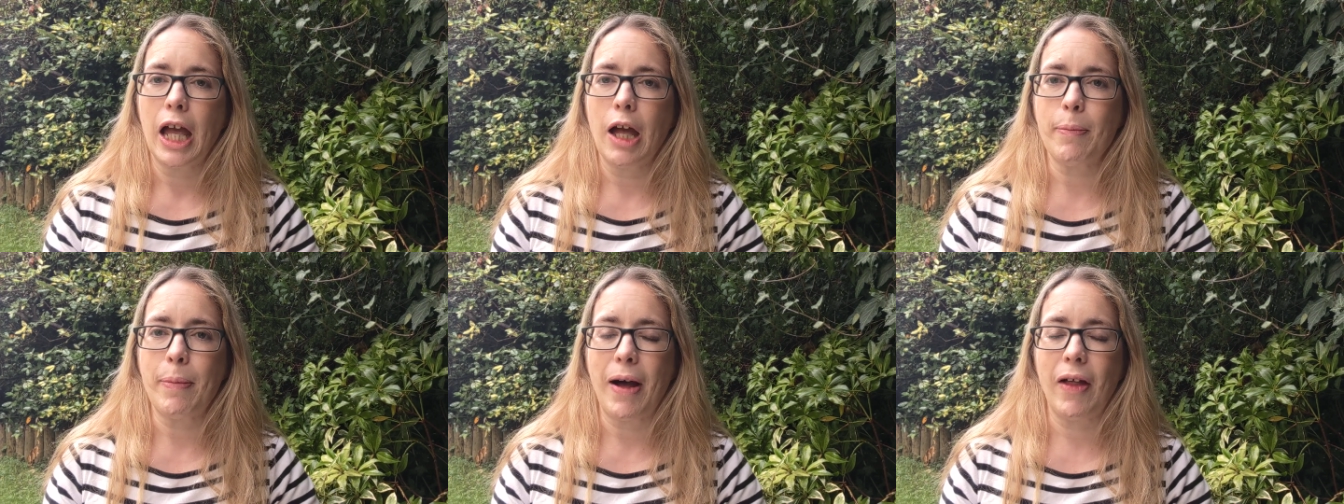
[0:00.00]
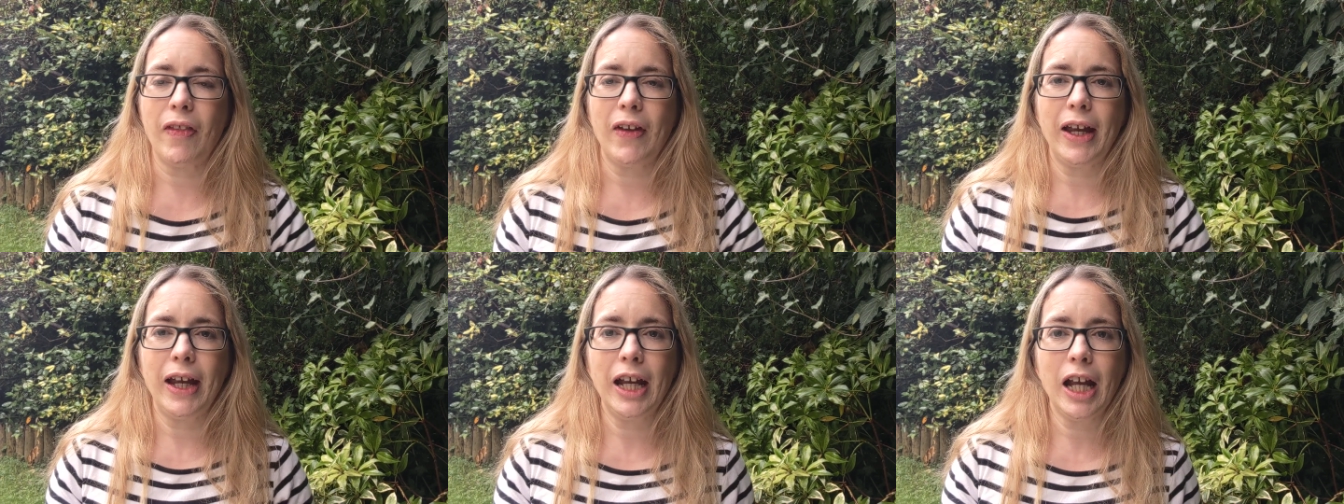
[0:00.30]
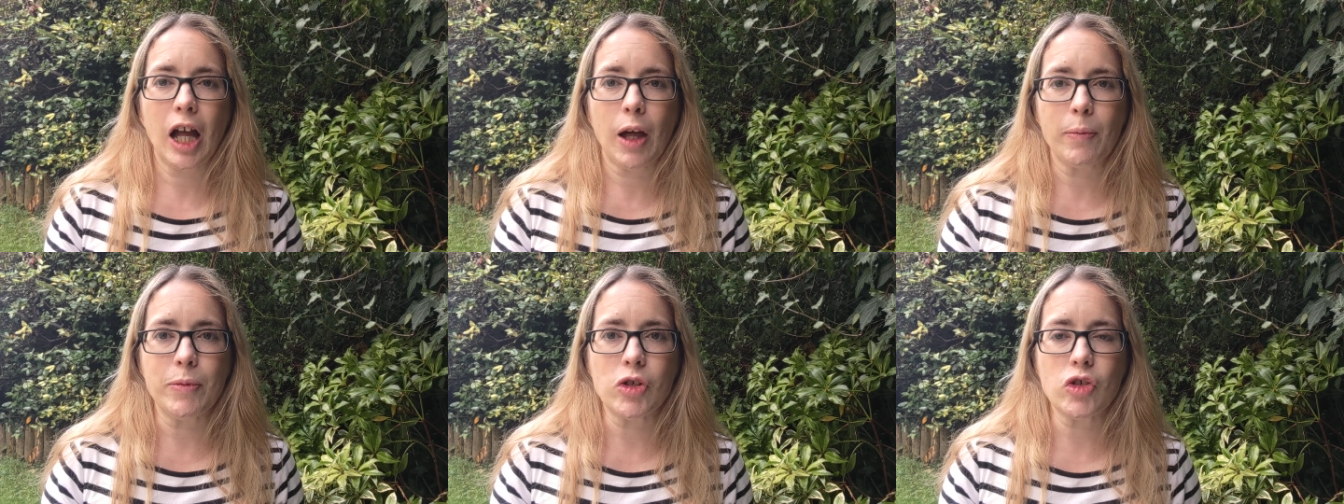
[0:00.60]
about the
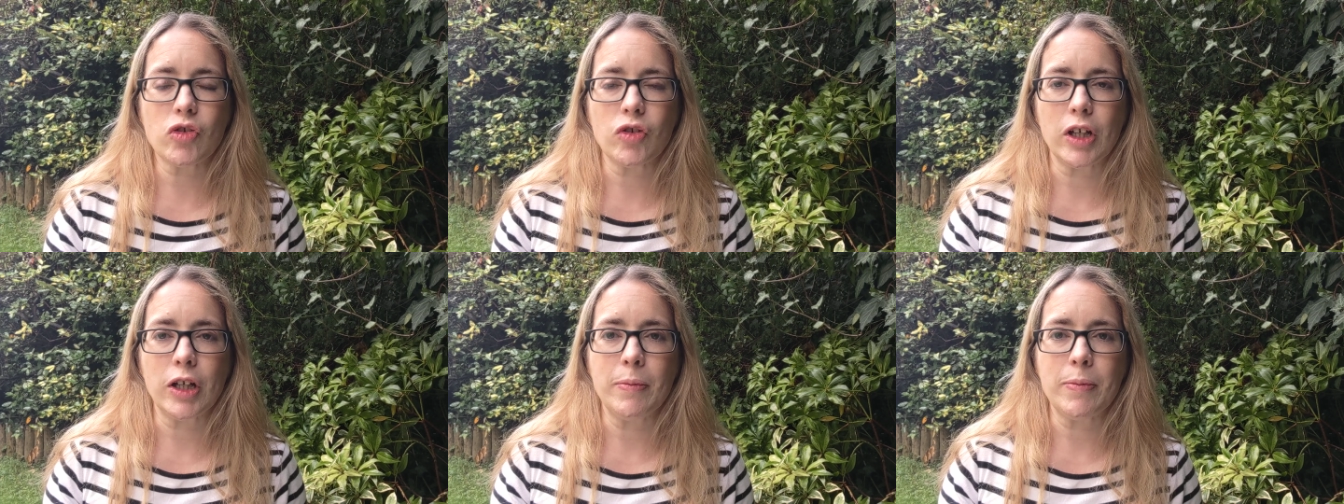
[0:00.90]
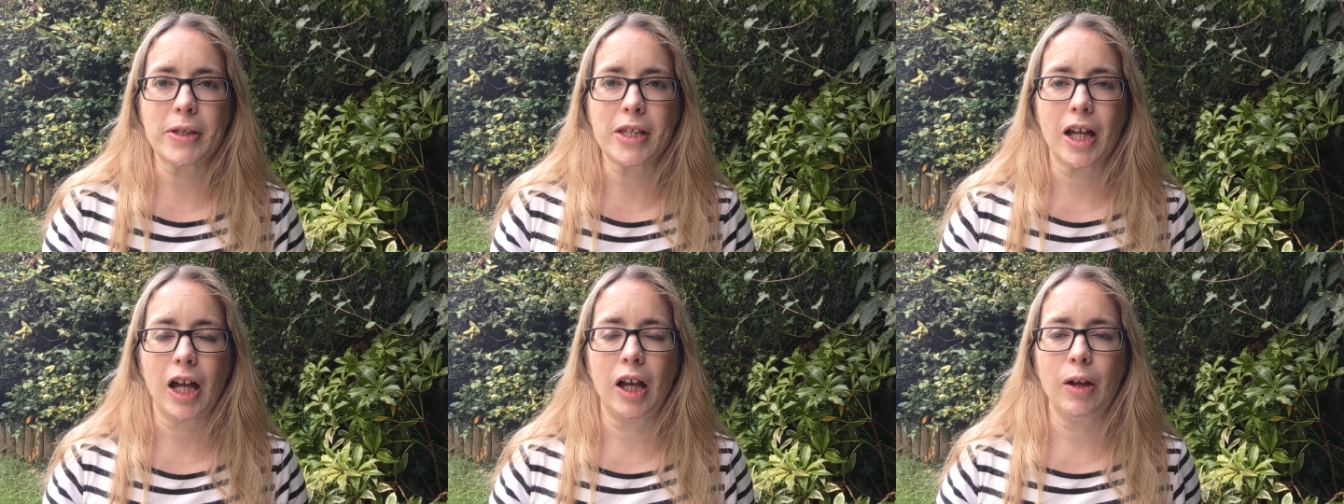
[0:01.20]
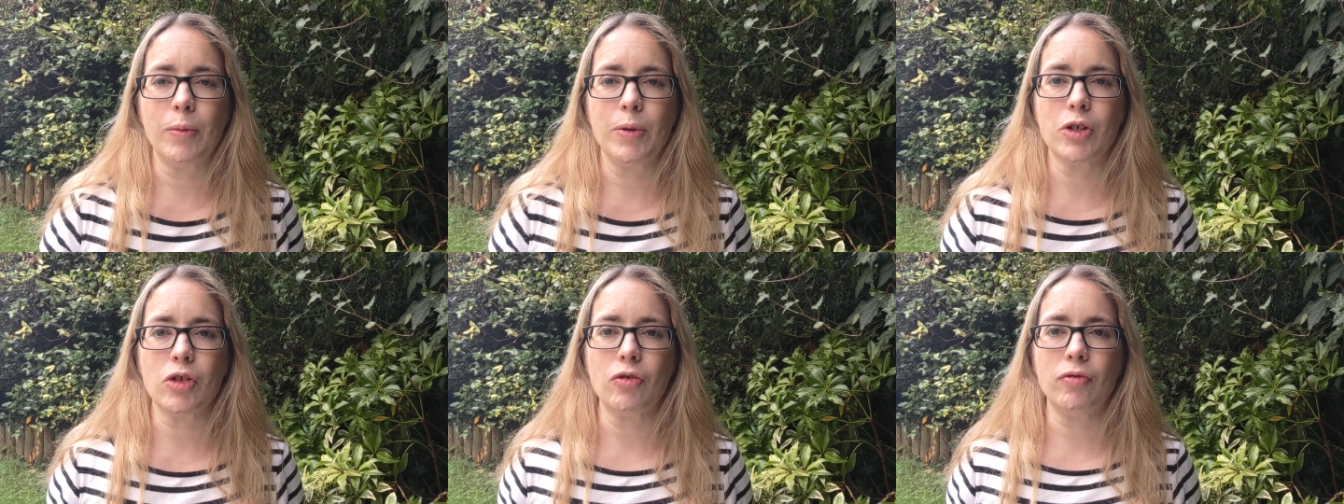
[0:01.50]
income streams
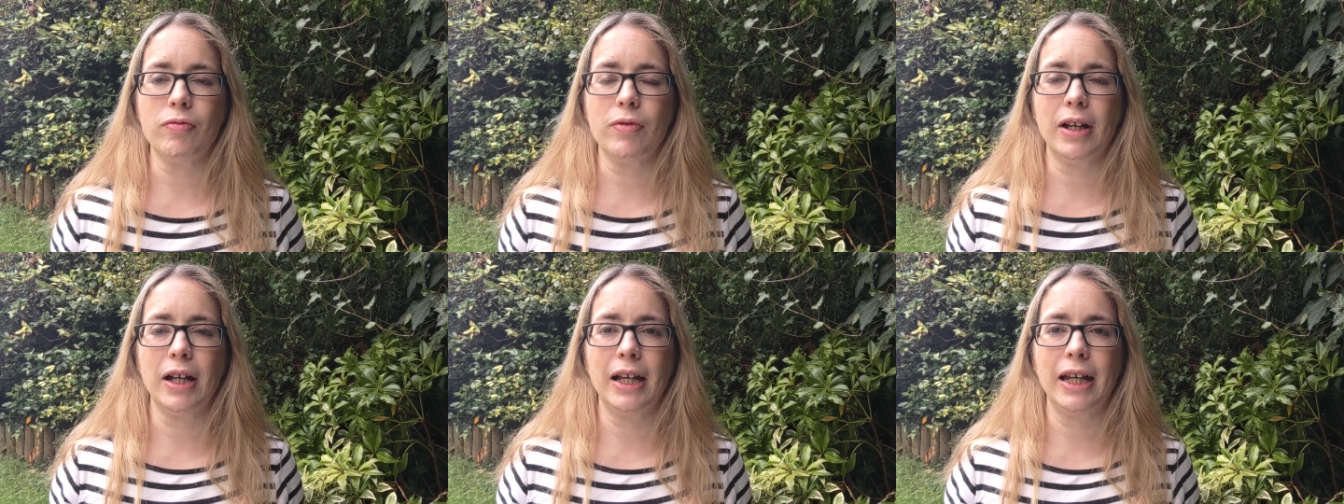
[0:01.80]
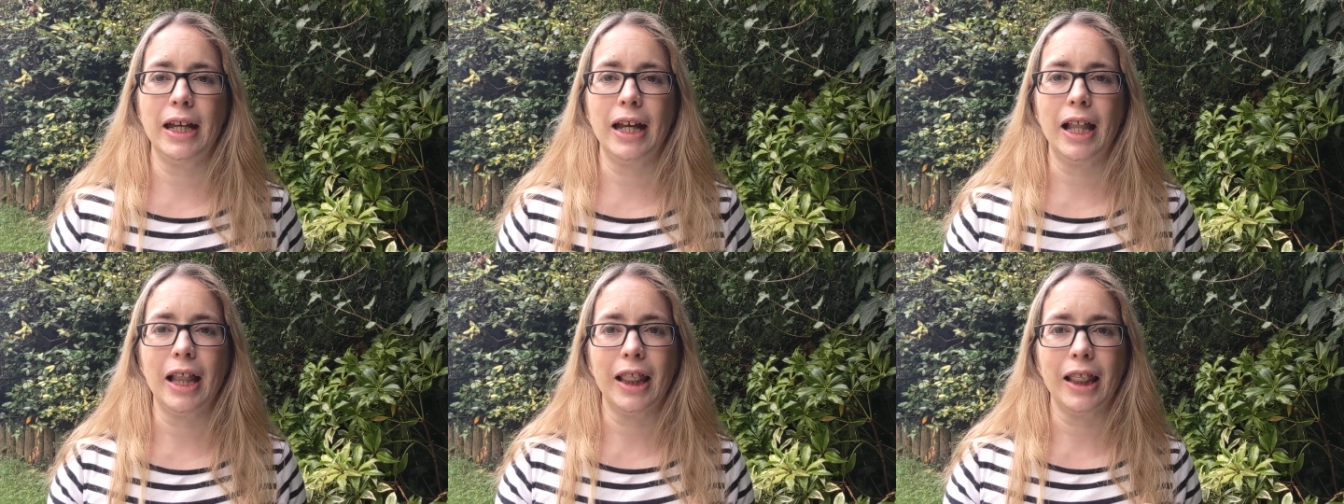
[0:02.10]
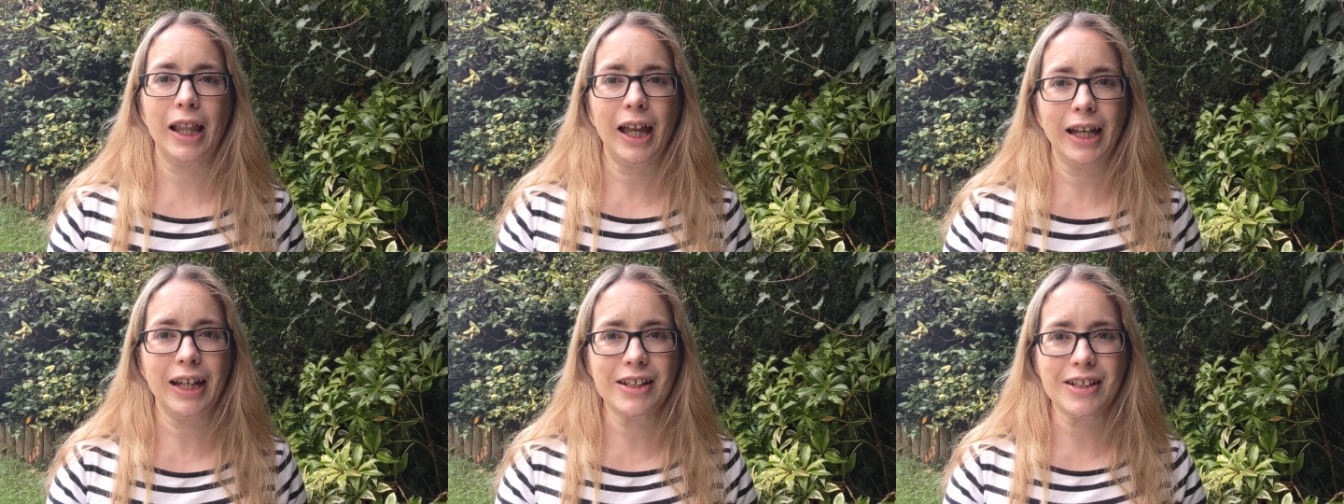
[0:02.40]
I would really
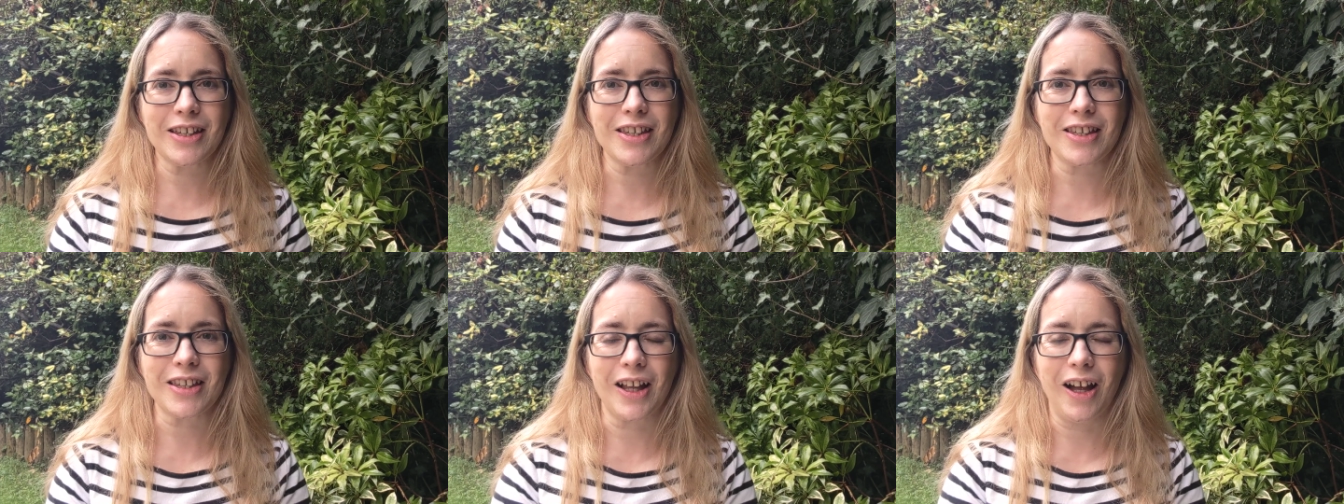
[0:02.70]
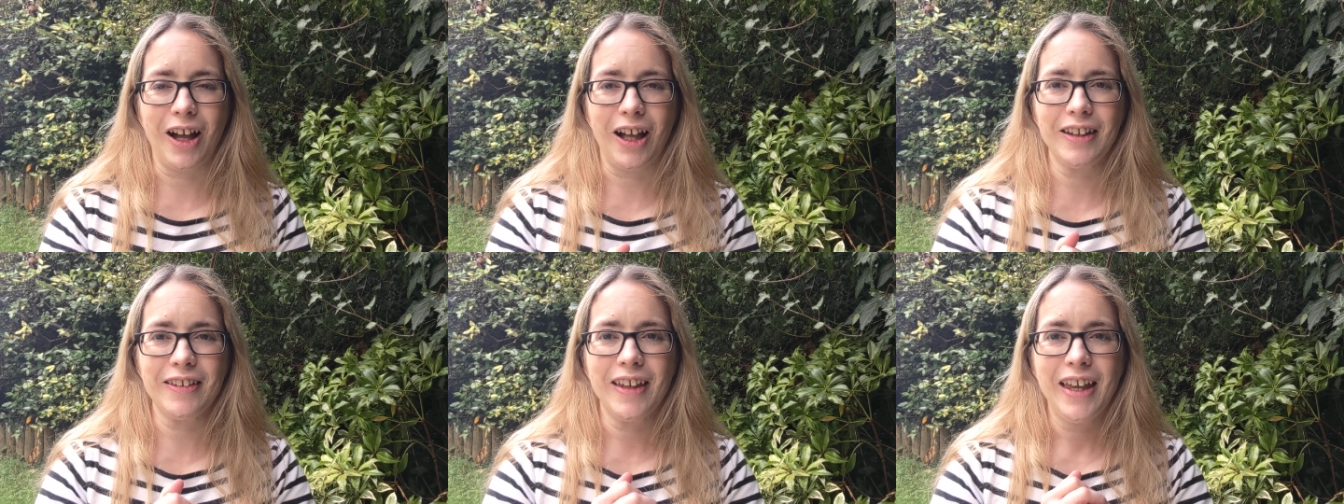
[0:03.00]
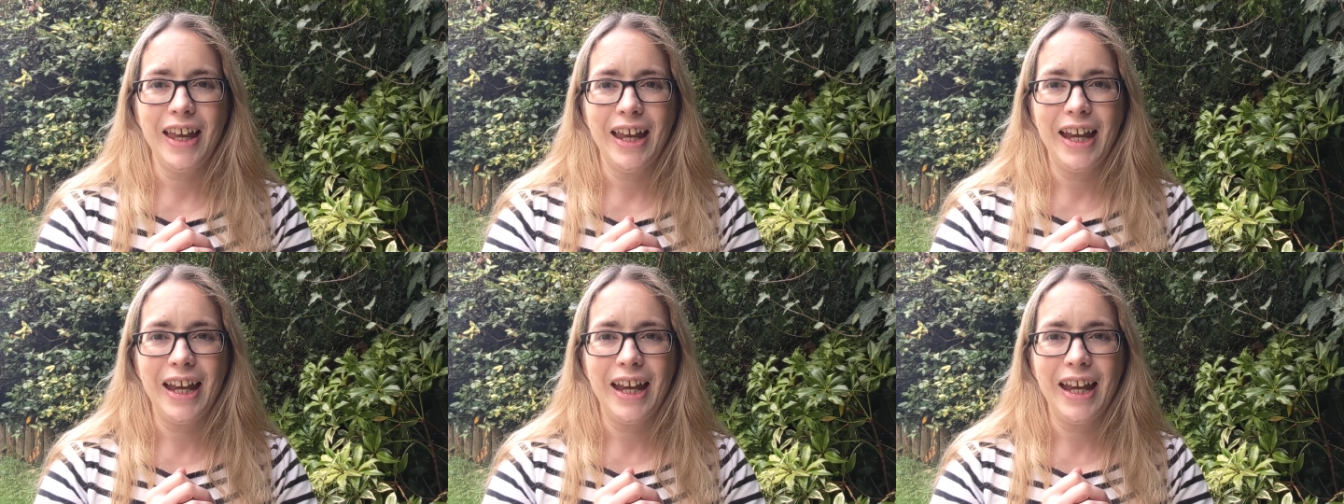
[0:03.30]
like to start